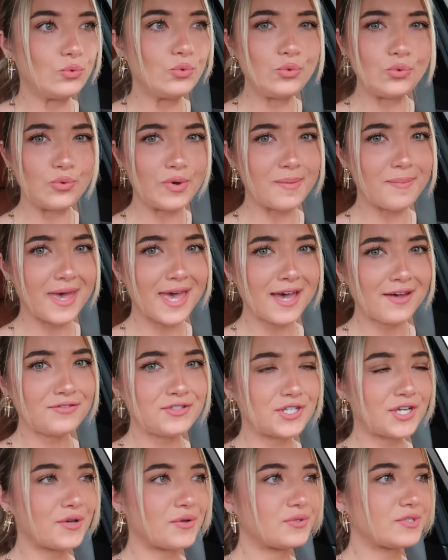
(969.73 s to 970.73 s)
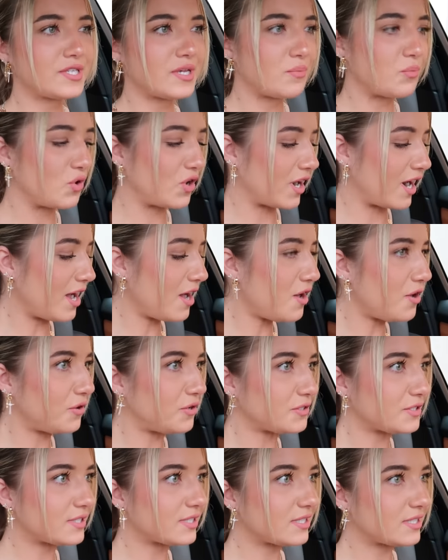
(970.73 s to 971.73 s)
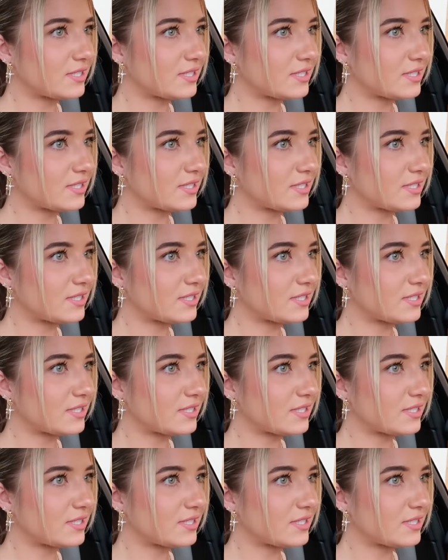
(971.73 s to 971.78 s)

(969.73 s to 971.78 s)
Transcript: Ooh, we may have to go somewhere else.